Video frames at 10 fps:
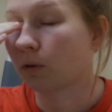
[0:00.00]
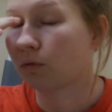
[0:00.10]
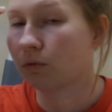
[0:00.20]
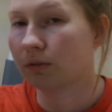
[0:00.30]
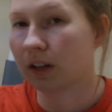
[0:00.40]

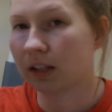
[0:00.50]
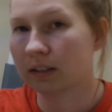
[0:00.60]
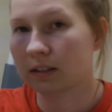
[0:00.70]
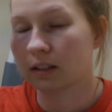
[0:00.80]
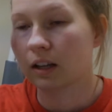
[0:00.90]
reflex.
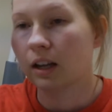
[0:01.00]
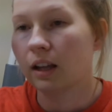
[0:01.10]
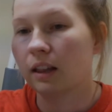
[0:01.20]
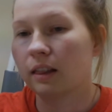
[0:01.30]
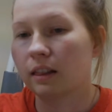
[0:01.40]

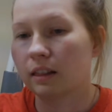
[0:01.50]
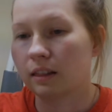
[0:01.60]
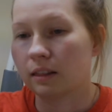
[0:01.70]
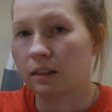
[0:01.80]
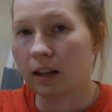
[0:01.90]

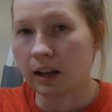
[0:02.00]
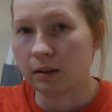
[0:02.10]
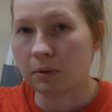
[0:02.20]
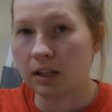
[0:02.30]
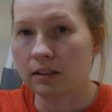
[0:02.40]

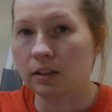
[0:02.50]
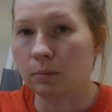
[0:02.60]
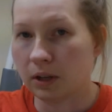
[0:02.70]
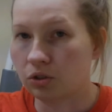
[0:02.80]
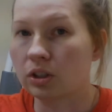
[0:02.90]
That means that your
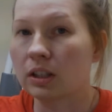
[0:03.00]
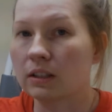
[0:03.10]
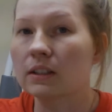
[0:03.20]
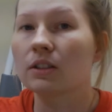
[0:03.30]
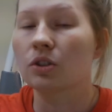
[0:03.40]
patient
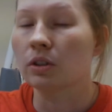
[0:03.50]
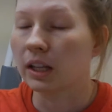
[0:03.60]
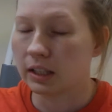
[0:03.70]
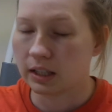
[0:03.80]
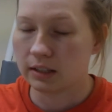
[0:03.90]
is too
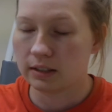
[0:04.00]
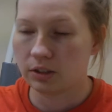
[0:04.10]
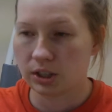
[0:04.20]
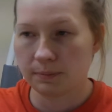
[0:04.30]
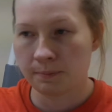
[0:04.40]
light in anesthesia.